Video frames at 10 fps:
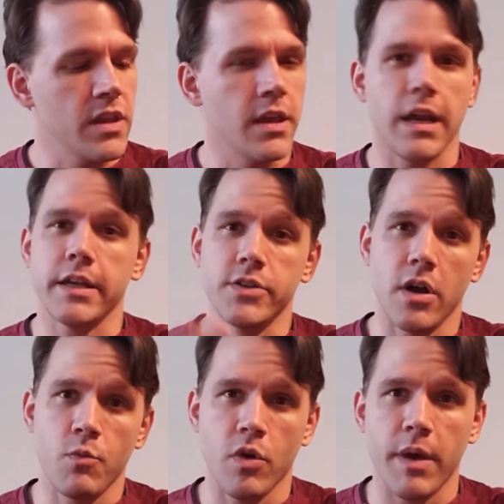And I can talk
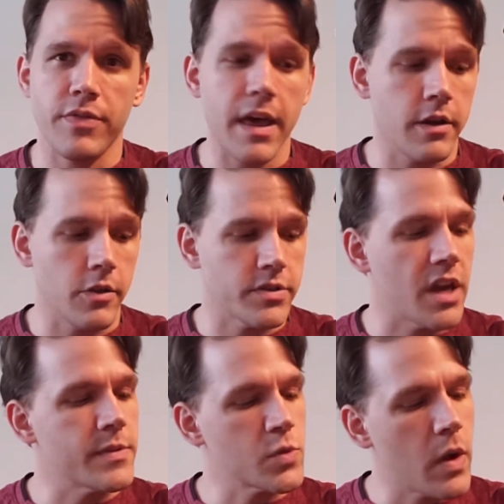more about that another
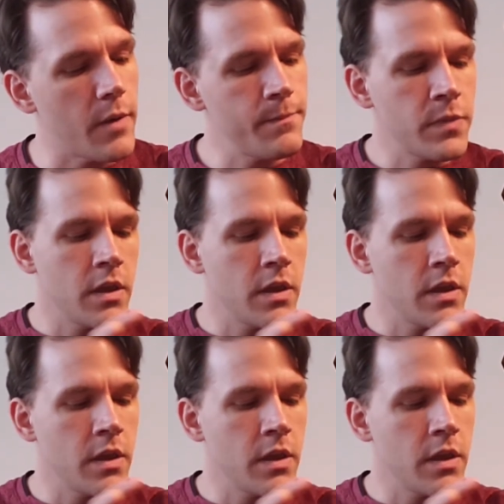time as well.